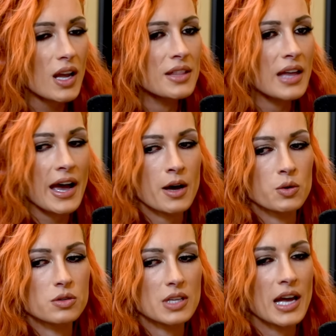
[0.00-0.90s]
in the
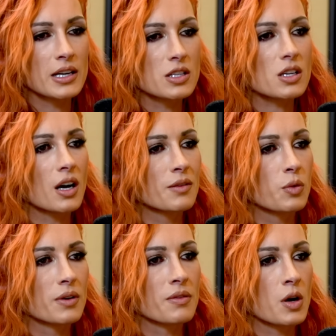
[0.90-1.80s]
house and it's kind of
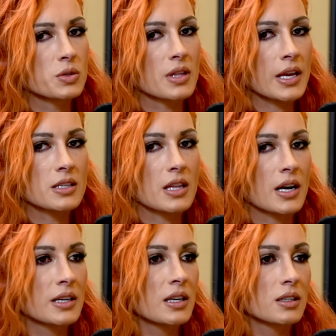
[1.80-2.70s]
one of those things that
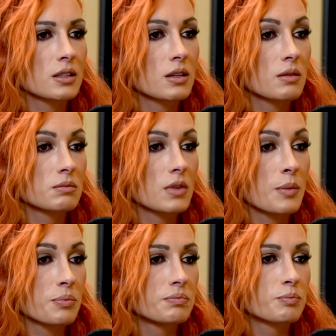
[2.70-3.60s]
i didn't
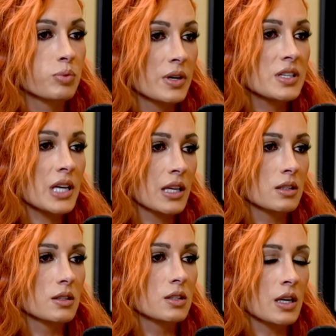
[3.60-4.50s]
appreciate
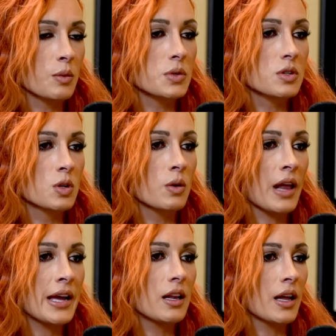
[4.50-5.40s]
until it was too
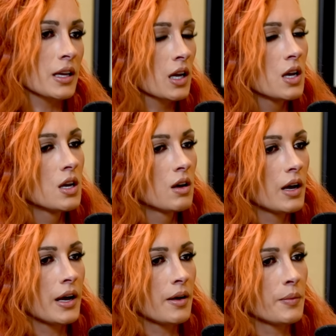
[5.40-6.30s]
late. Like,
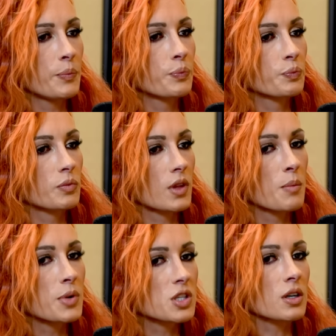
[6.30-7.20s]
um,
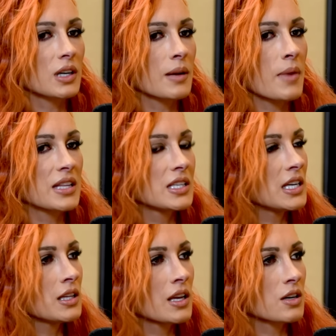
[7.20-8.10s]
but certainly in my
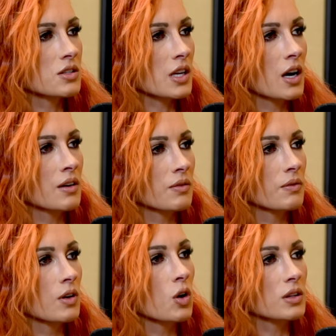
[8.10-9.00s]
teen years, I kind of
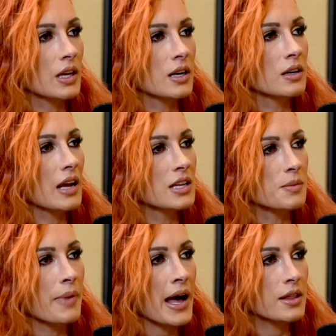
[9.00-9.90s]
looked at it as
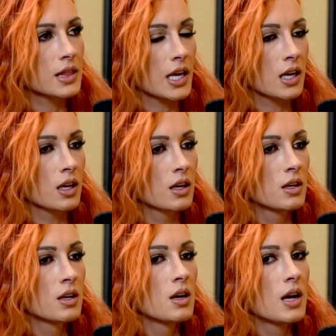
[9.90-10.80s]
a bad thing.
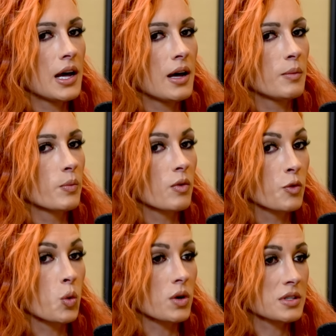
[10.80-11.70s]
Um,
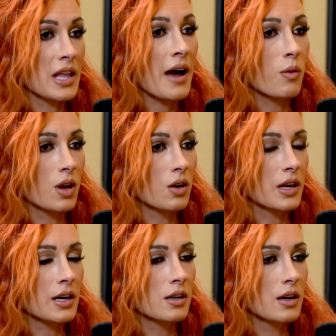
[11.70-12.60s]
of course, now I look
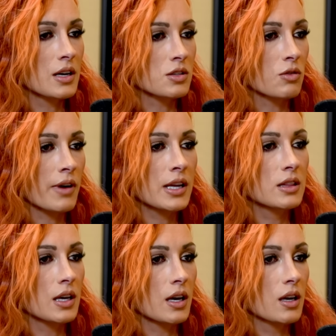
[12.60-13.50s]
at it as a great
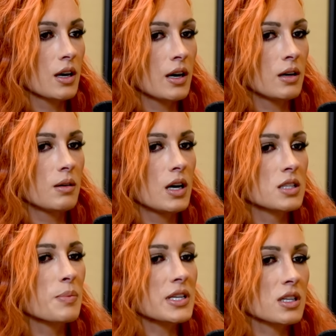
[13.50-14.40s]
thing, uh,
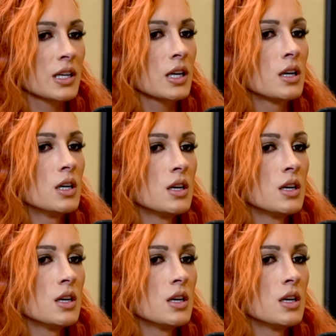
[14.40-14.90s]
especially